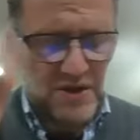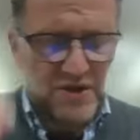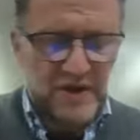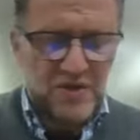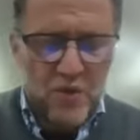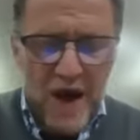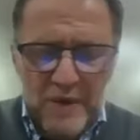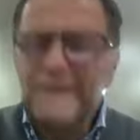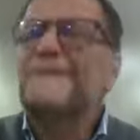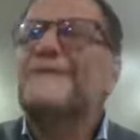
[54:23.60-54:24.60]
to do it. When
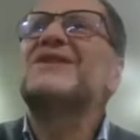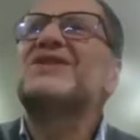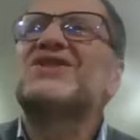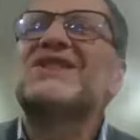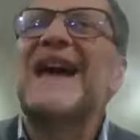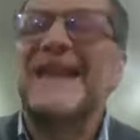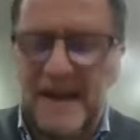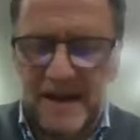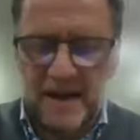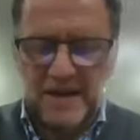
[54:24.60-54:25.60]
we finish
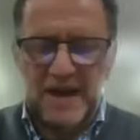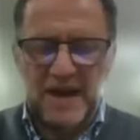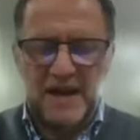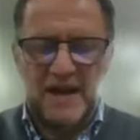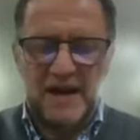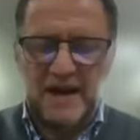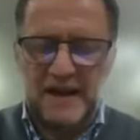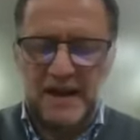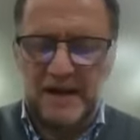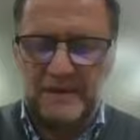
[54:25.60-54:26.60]
saying the
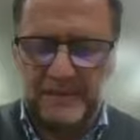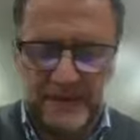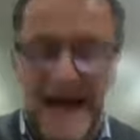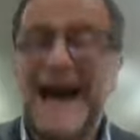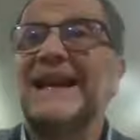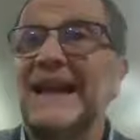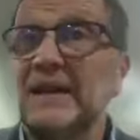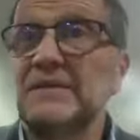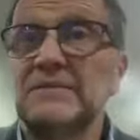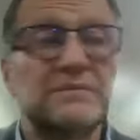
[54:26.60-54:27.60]
uh, the
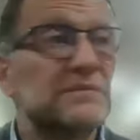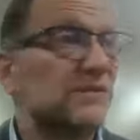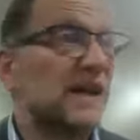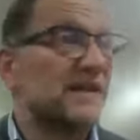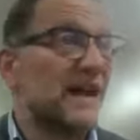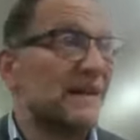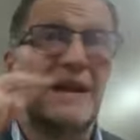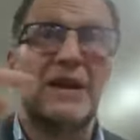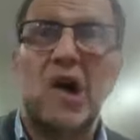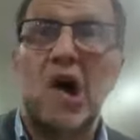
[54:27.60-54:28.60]
hallel, right, the,
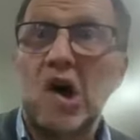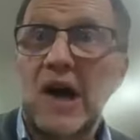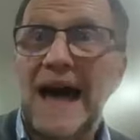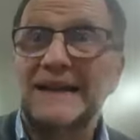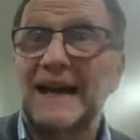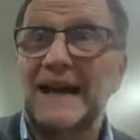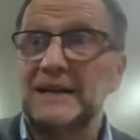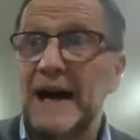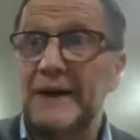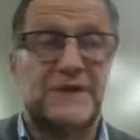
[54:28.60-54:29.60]
the long
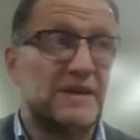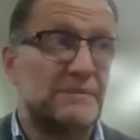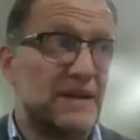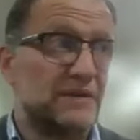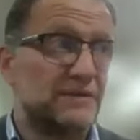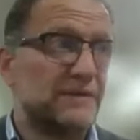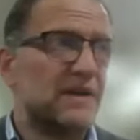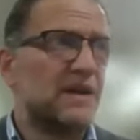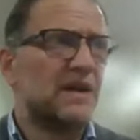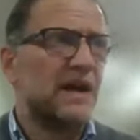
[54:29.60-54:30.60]
hallel after the meal,
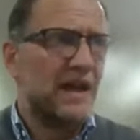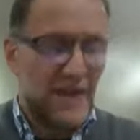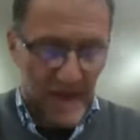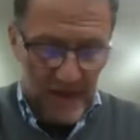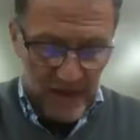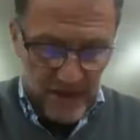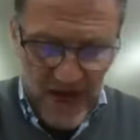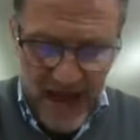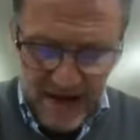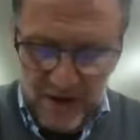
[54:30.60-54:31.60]

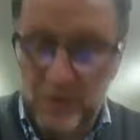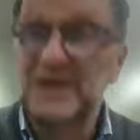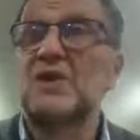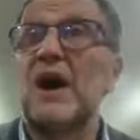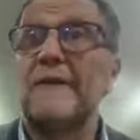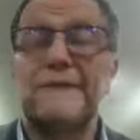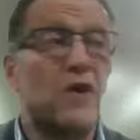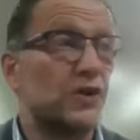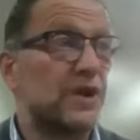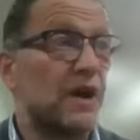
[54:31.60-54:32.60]
then we do our
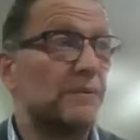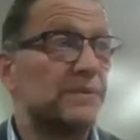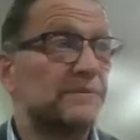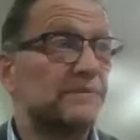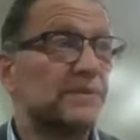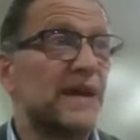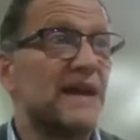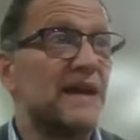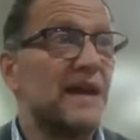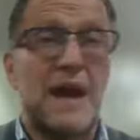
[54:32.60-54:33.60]
fourth cup.
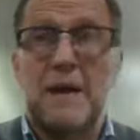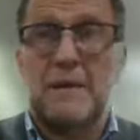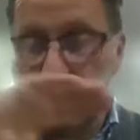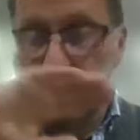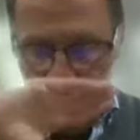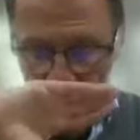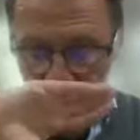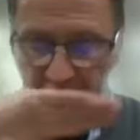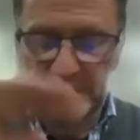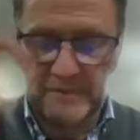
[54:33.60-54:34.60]
Okay,
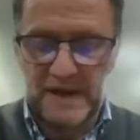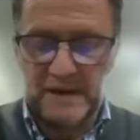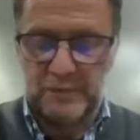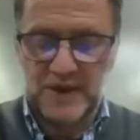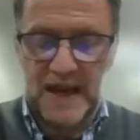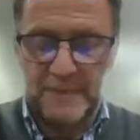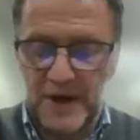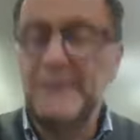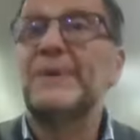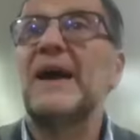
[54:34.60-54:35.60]
pardon me. We say
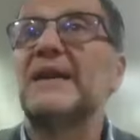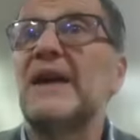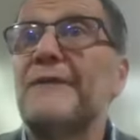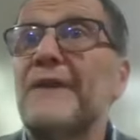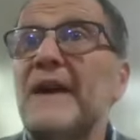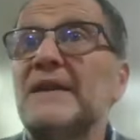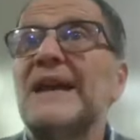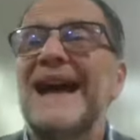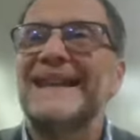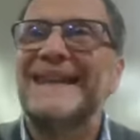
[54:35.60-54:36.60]
break our gofen
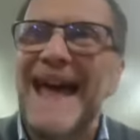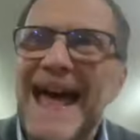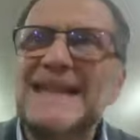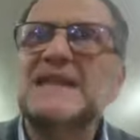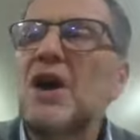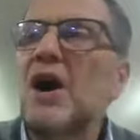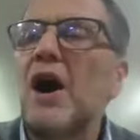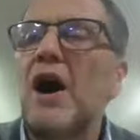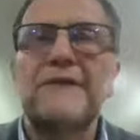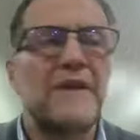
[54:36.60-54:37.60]
at the end
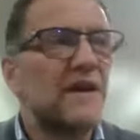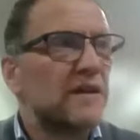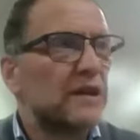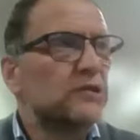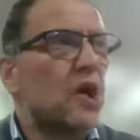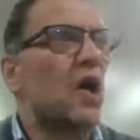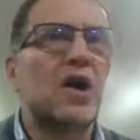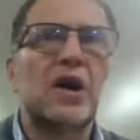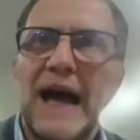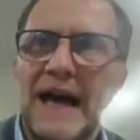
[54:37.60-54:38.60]
of the
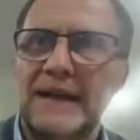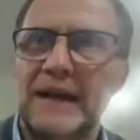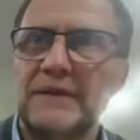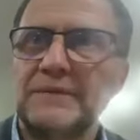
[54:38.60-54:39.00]
long hallel.